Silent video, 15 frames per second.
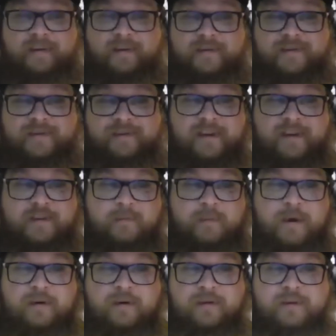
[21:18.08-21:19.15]
there's nothing
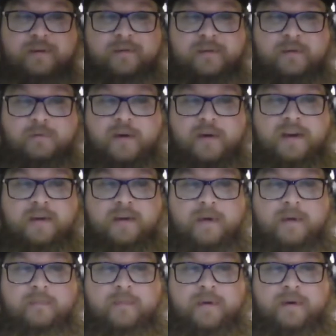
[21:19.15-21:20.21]
better than writing
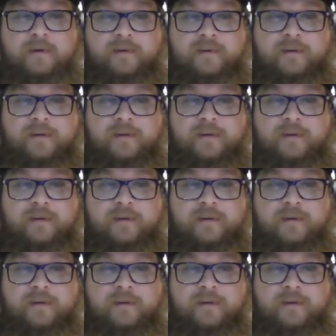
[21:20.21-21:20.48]
about beer.